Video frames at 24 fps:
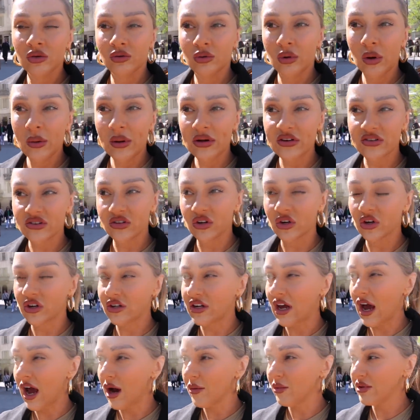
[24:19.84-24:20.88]
We're a bit stuck
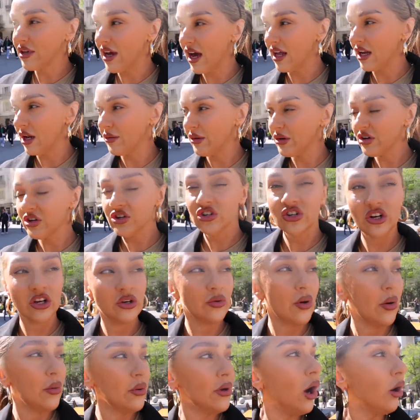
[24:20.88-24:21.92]
now, but yeah, let me just show you
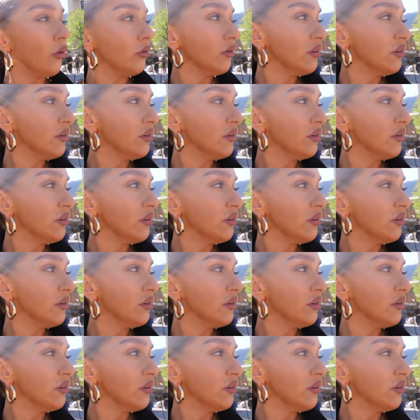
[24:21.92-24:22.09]
where we are.